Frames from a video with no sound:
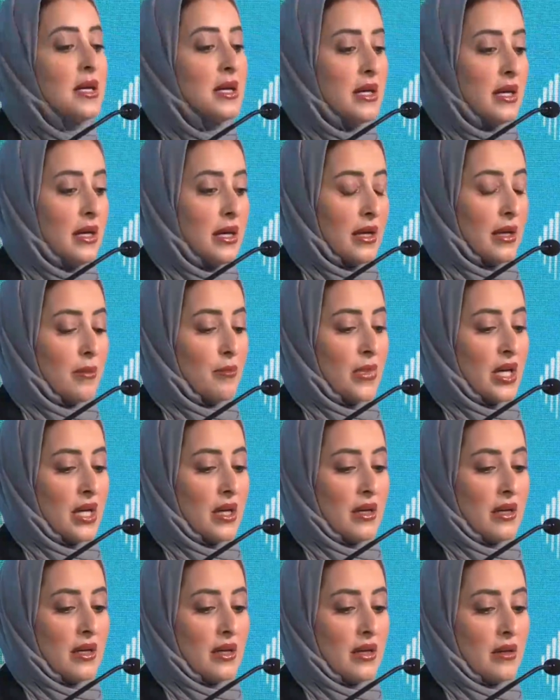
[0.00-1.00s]

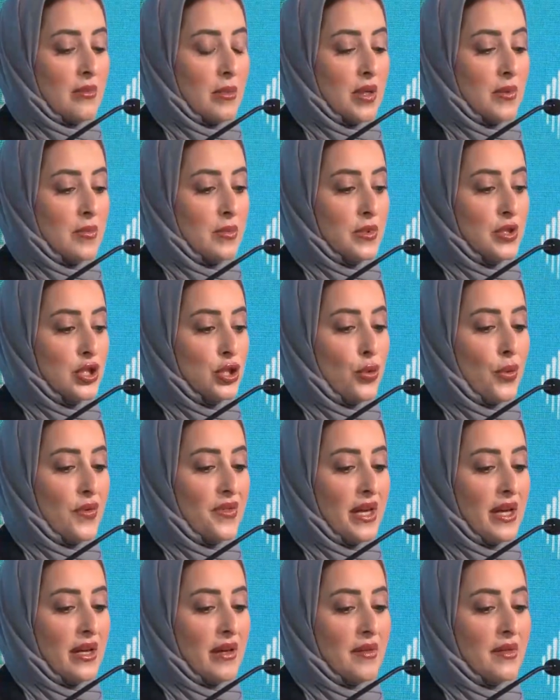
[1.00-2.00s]

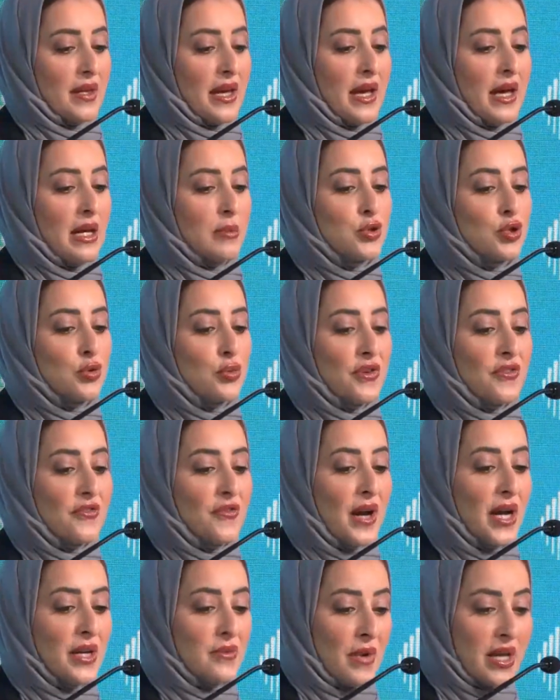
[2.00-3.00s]
they help to
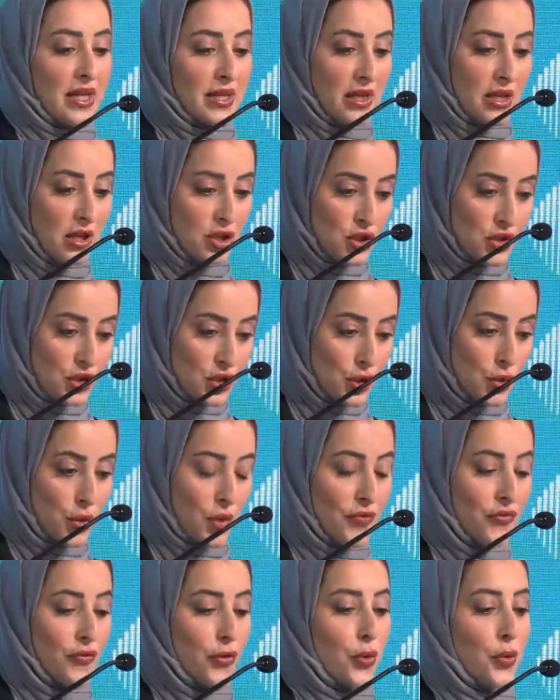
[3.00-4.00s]
refine regulations going
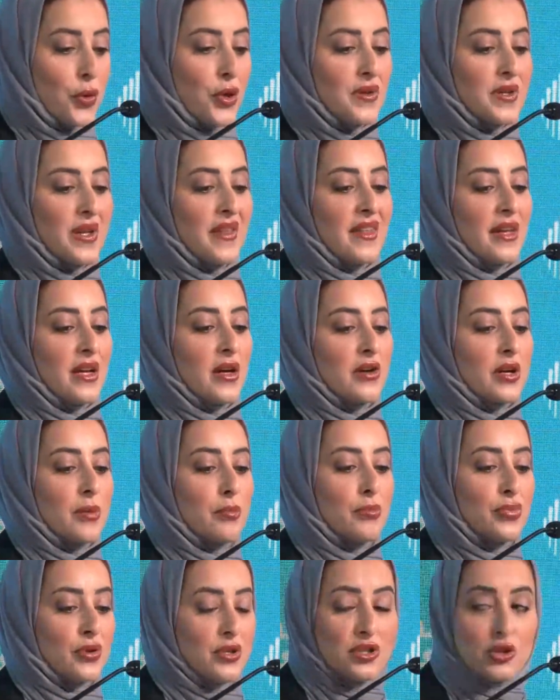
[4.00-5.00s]
forward. They are a
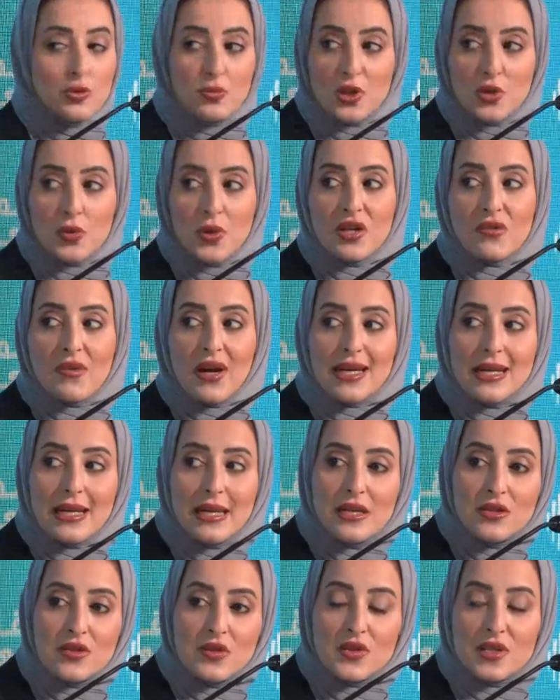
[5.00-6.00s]
bridge between
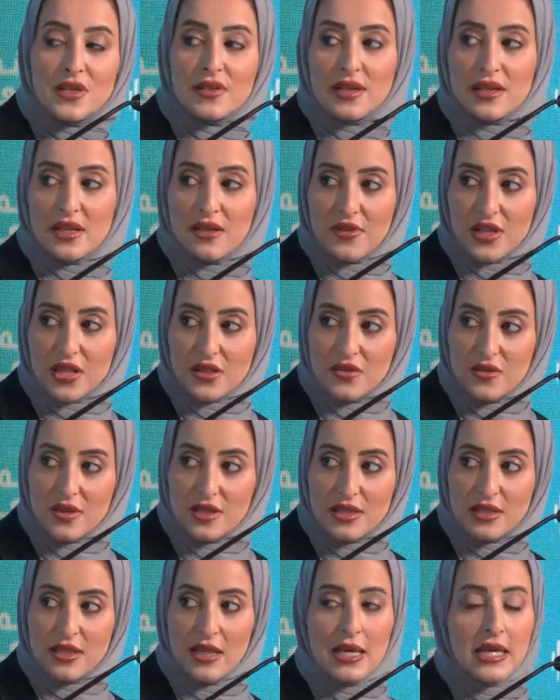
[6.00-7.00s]
regulators and
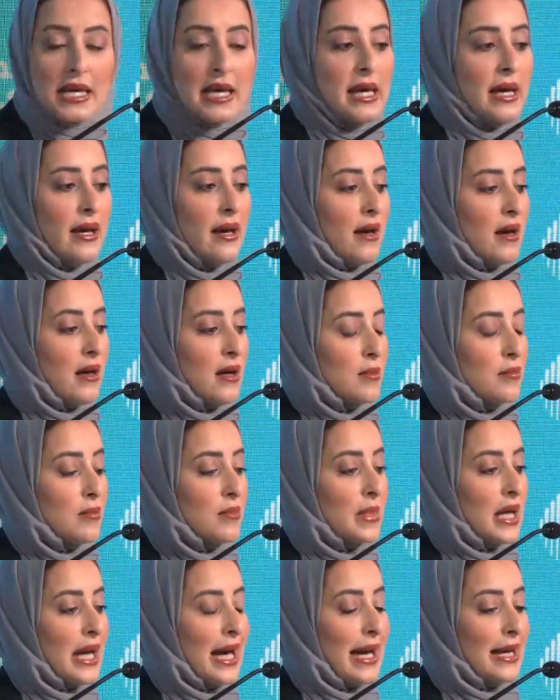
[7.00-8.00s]
innovators.
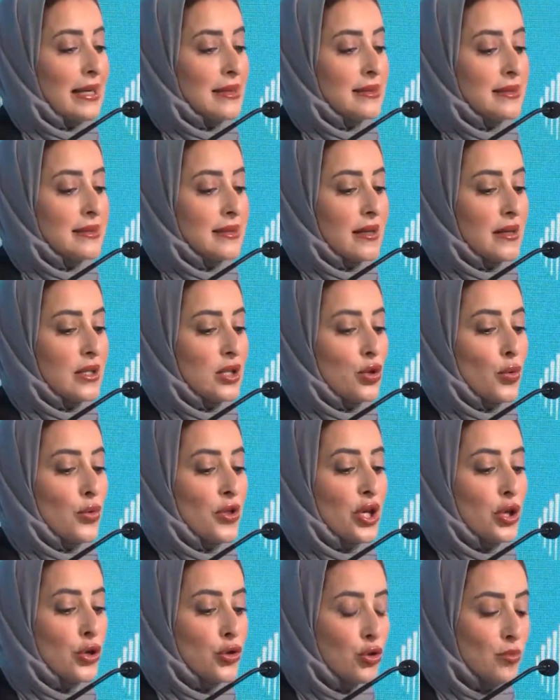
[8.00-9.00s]

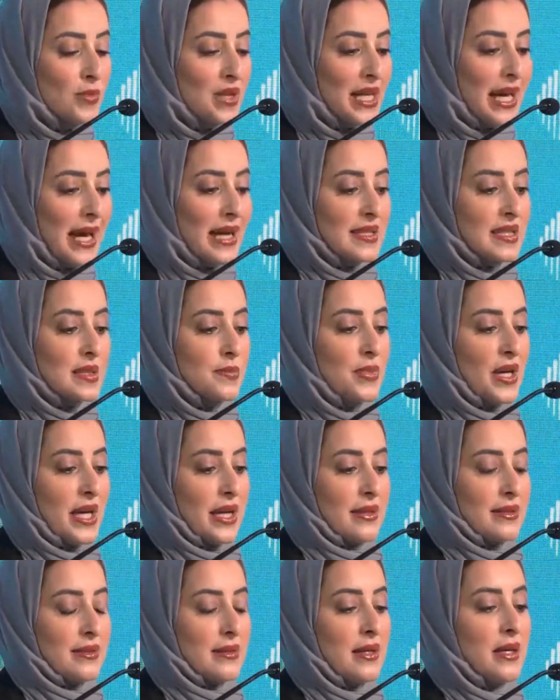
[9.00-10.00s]
The human
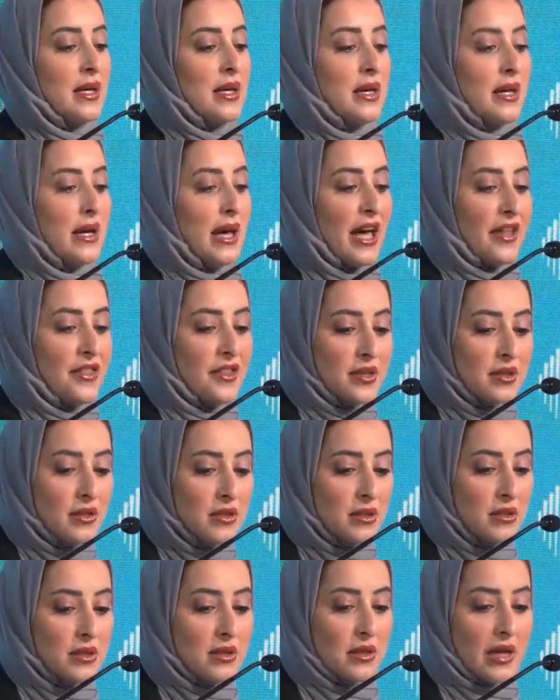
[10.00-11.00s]
aspect,
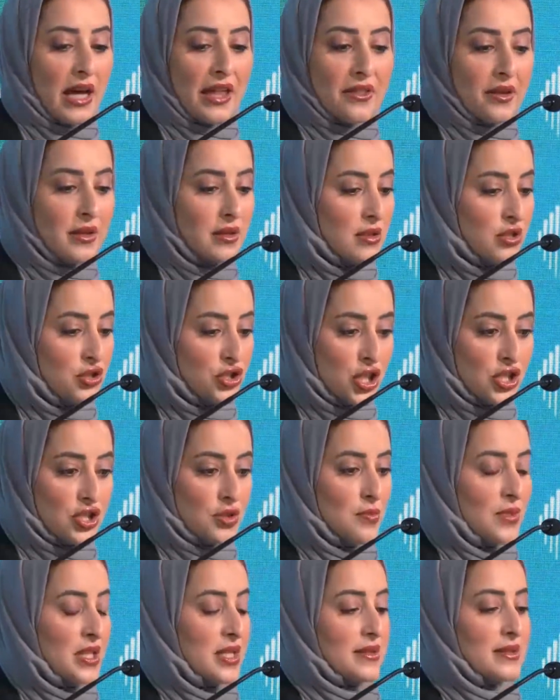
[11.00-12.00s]
ethical
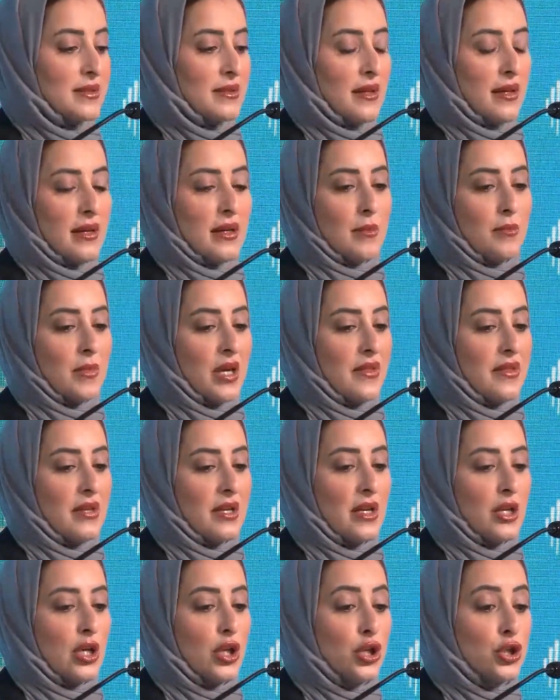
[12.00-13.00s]
judgment,
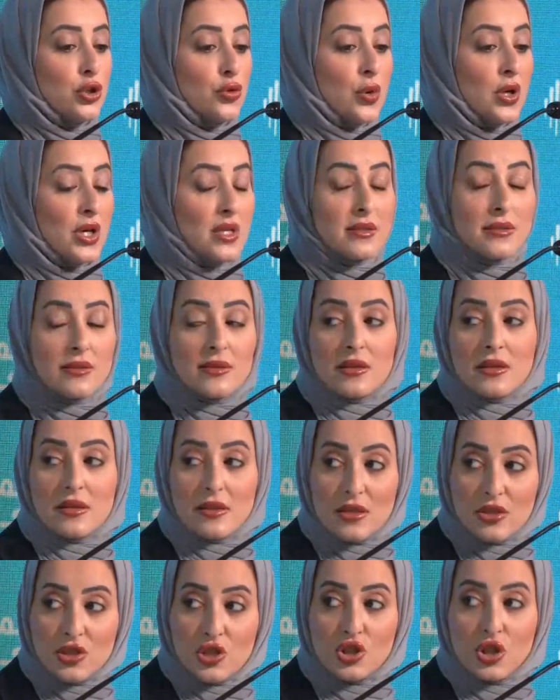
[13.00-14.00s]
the nuanced
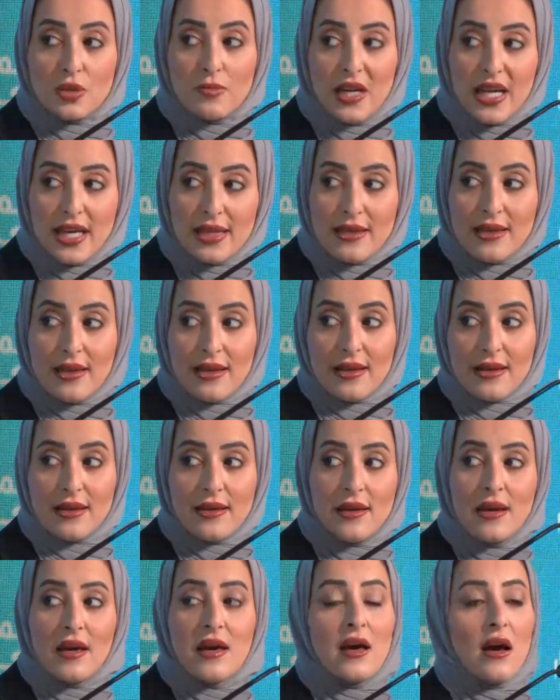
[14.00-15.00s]
decision making
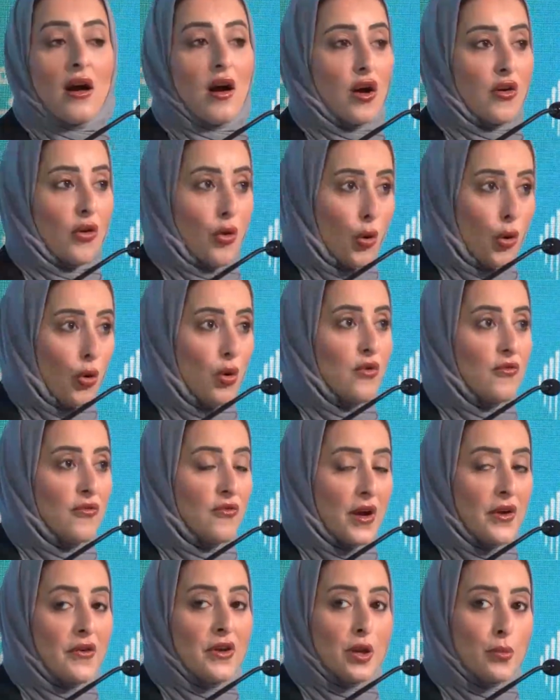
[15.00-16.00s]
are all
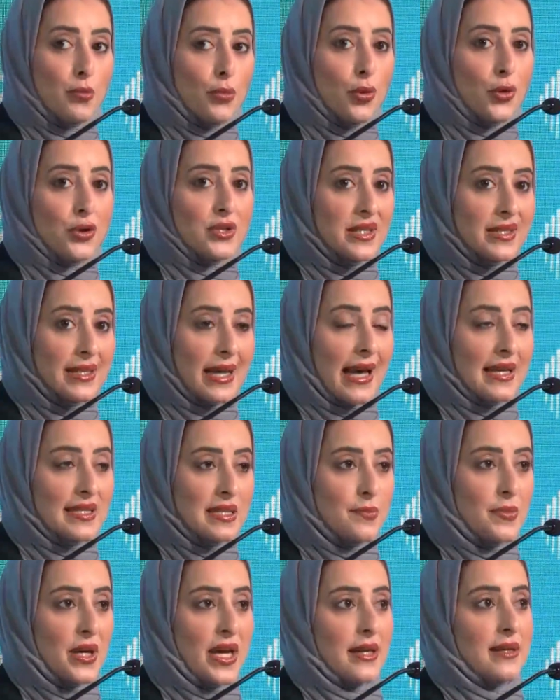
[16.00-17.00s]
very important
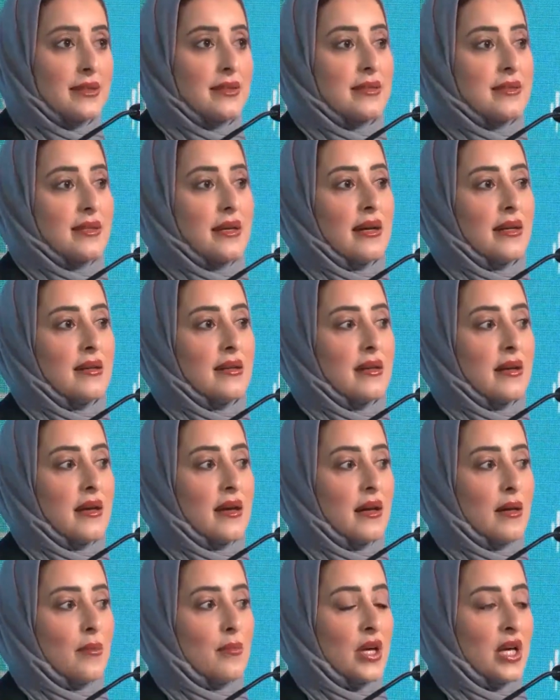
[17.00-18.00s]
aspects in
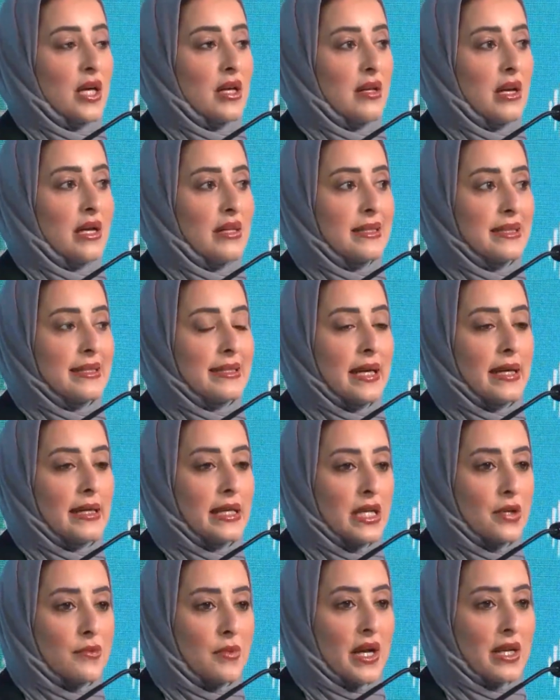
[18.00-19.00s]

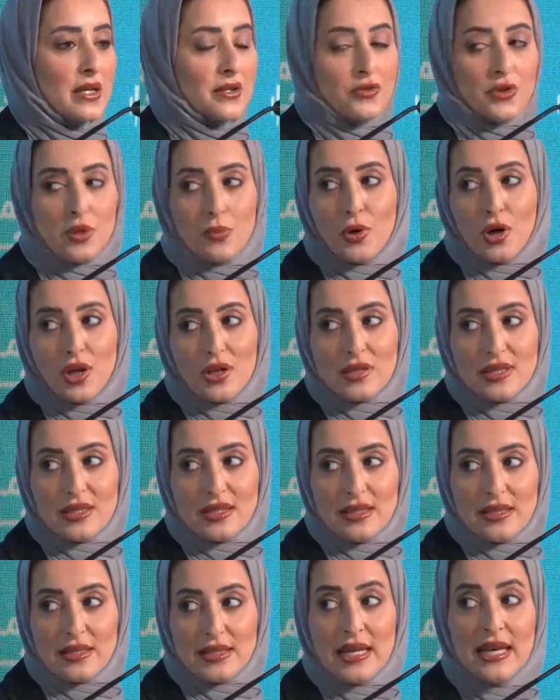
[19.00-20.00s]
designing regulatory
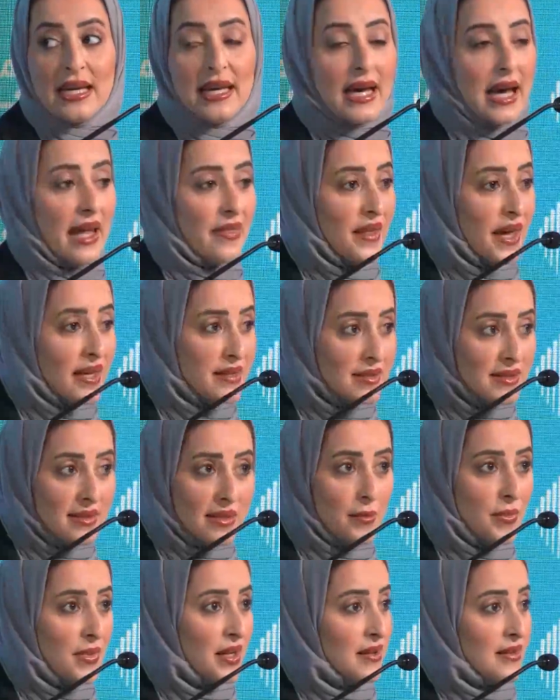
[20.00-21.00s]
policies. And that is
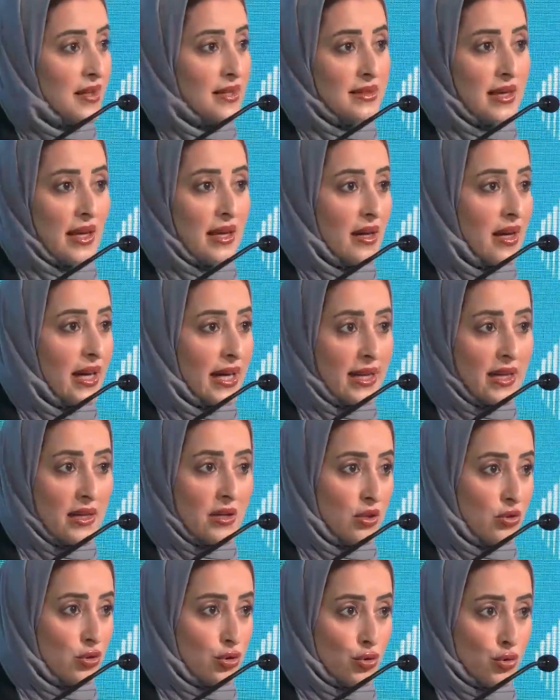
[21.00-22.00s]
something that AI
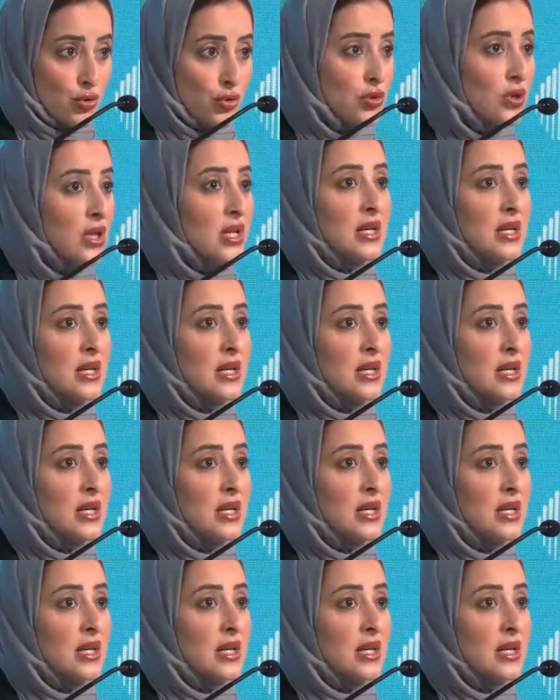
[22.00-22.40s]
cannot do,